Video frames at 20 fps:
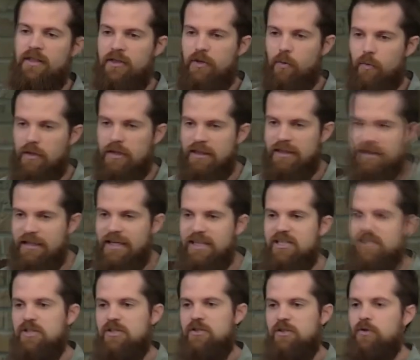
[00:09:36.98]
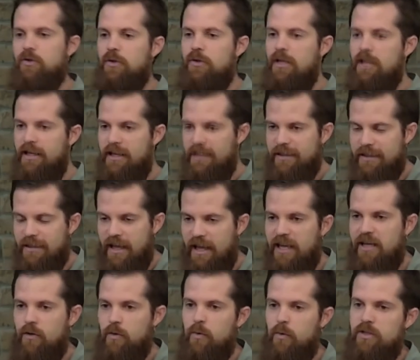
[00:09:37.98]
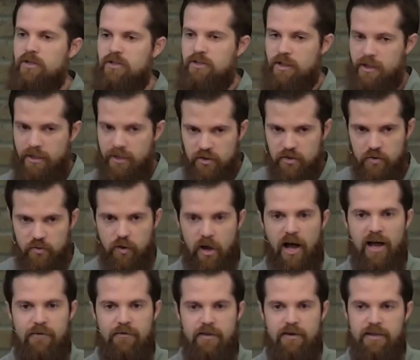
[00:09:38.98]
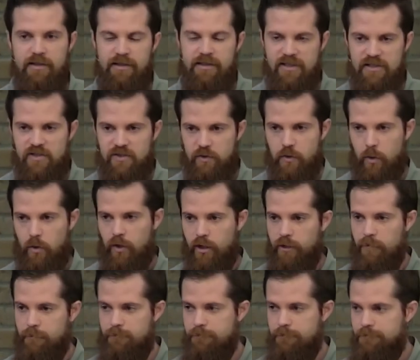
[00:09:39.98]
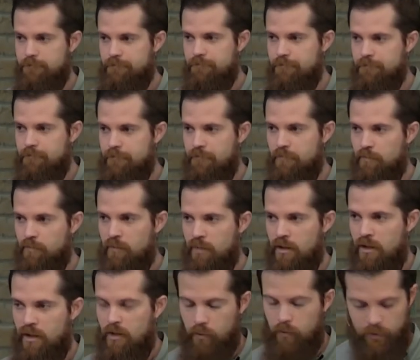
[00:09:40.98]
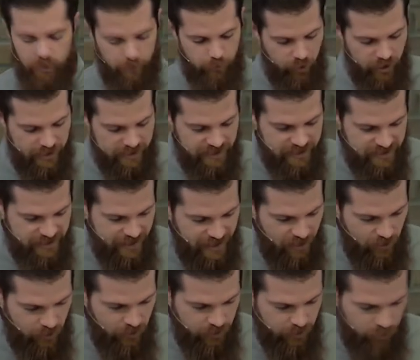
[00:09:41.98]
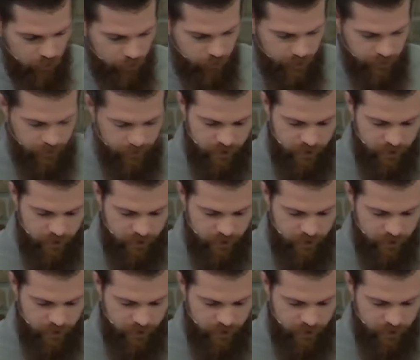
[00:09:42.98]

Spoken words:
the relational language driving this story? We're going to break this down a little bit.